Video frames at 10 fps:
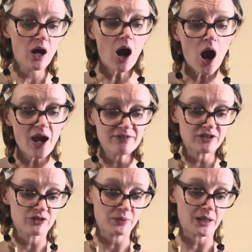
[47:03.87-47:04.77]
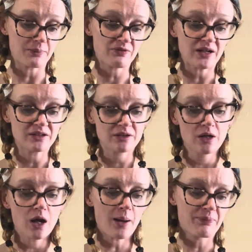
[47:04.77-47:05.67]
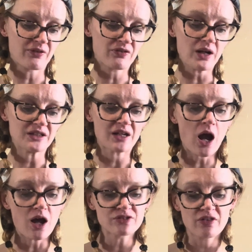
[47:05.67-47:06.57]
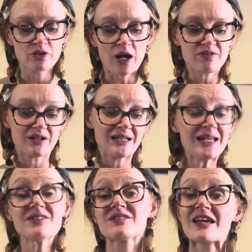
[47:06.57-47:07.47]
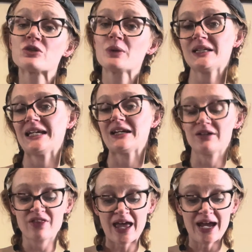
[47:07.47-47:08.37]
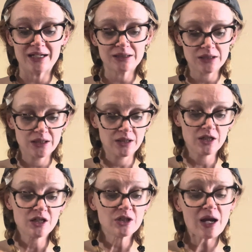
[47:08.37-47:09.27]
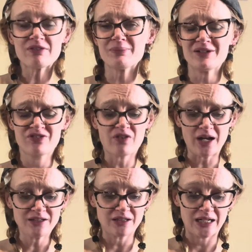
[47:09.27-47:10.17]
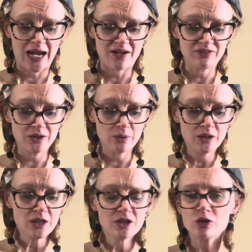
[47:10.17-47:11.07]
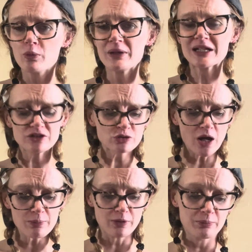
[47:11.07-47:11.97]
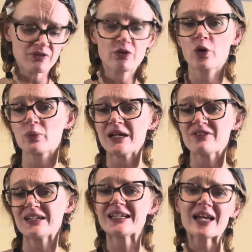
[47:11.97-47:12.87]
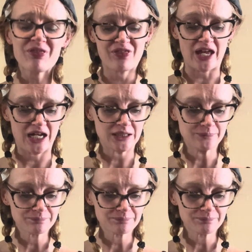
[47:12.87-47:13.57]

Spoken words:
I've just been up the front to ask the driver, and he says we're nearly there. You haven't been fighting, have you? You'll be in trouble before we even get there.